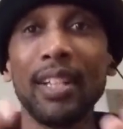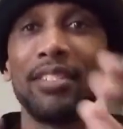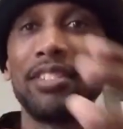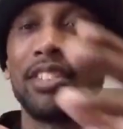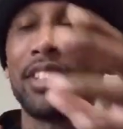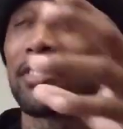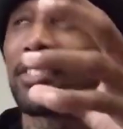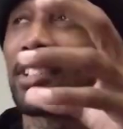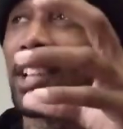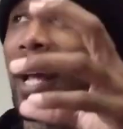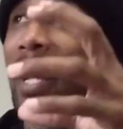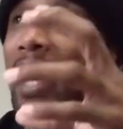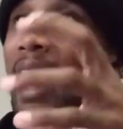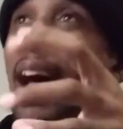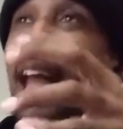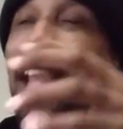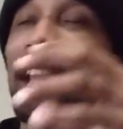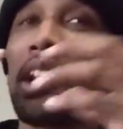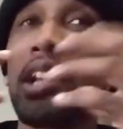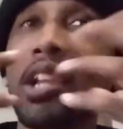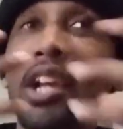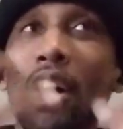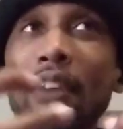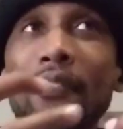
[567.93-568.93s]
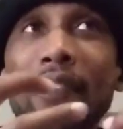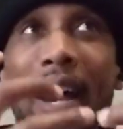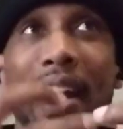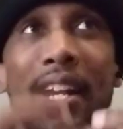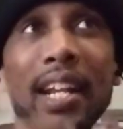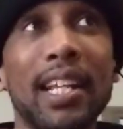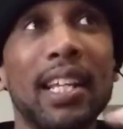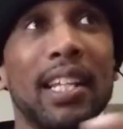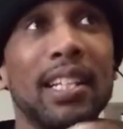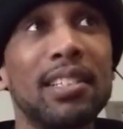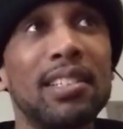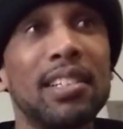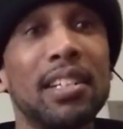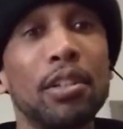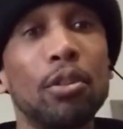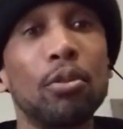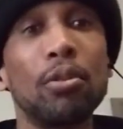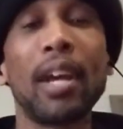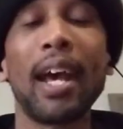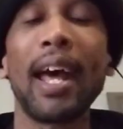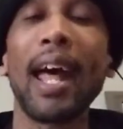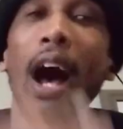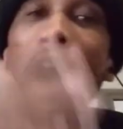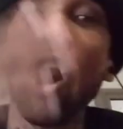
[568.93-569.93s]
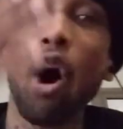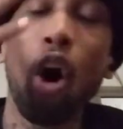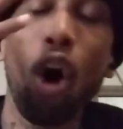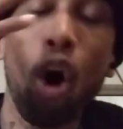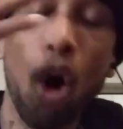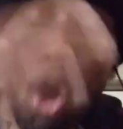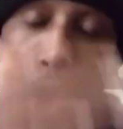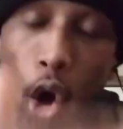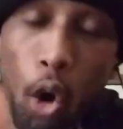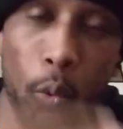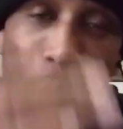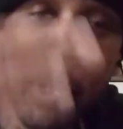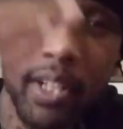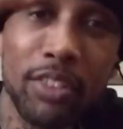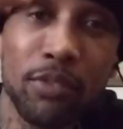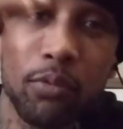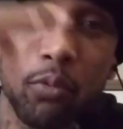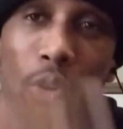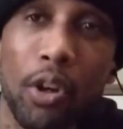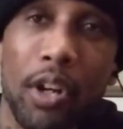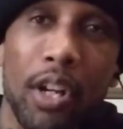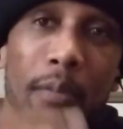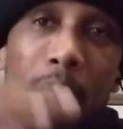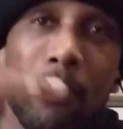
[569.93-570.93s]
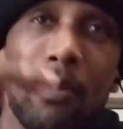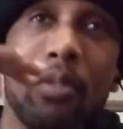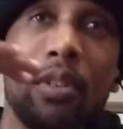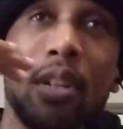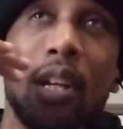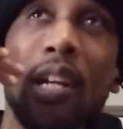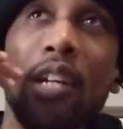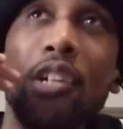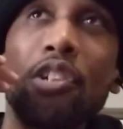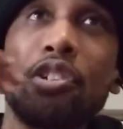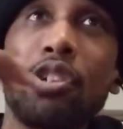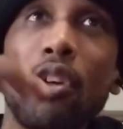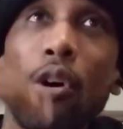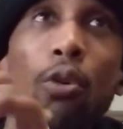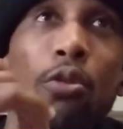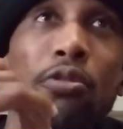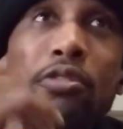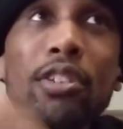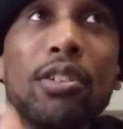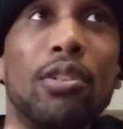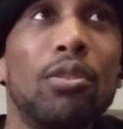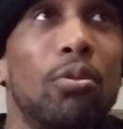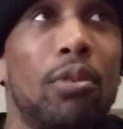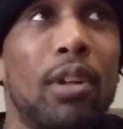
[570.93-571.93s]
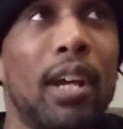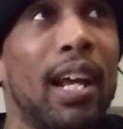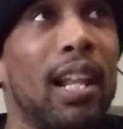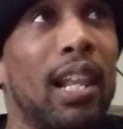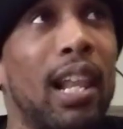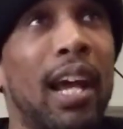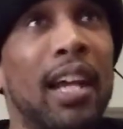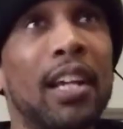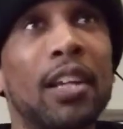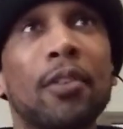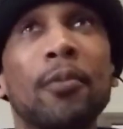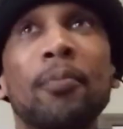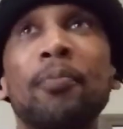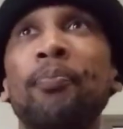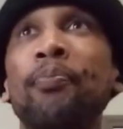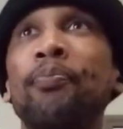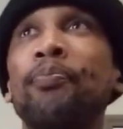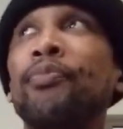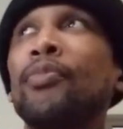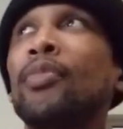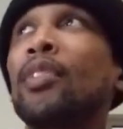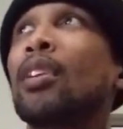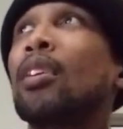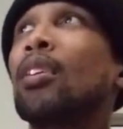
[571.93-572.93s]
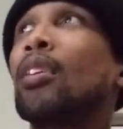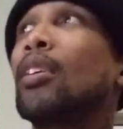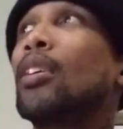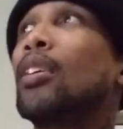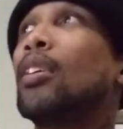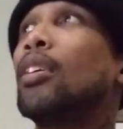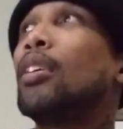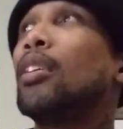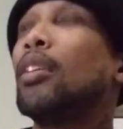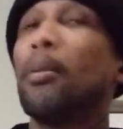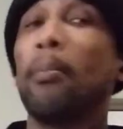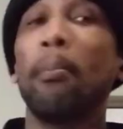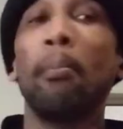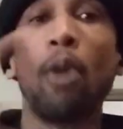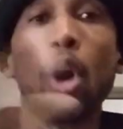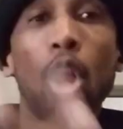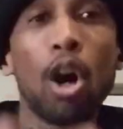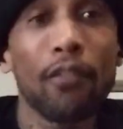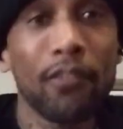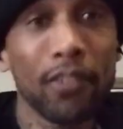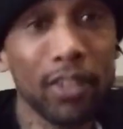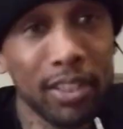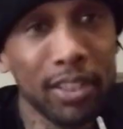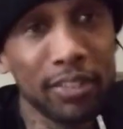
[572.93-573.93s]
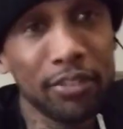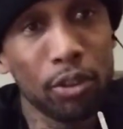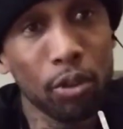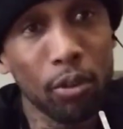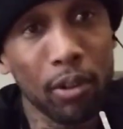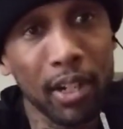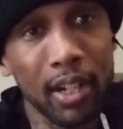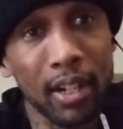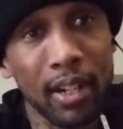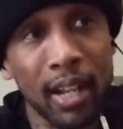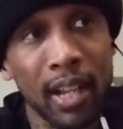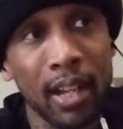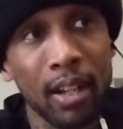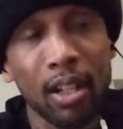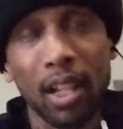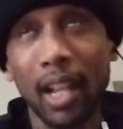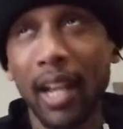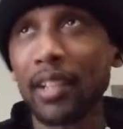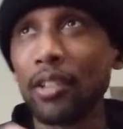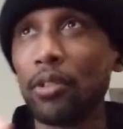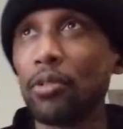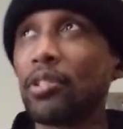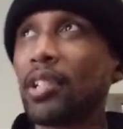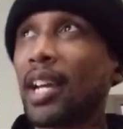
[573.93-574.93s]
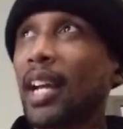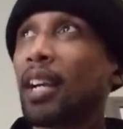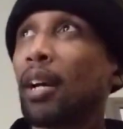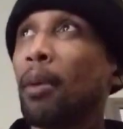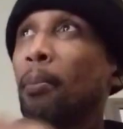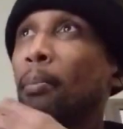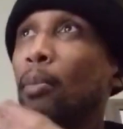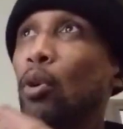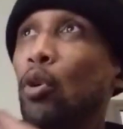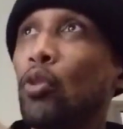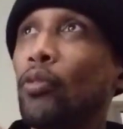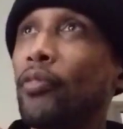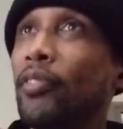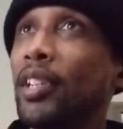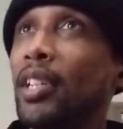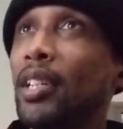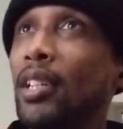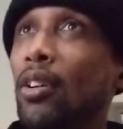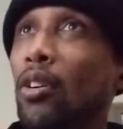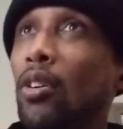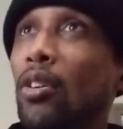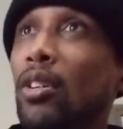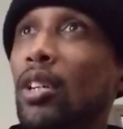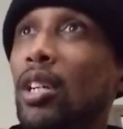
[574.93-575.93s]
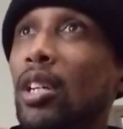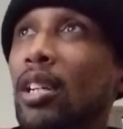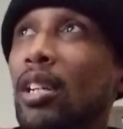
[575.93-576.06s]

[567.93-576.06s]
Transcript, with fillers: It's just like I love how they continue that. I always wanted shows to do that. Like Marvel is doing it now. Like you take a movie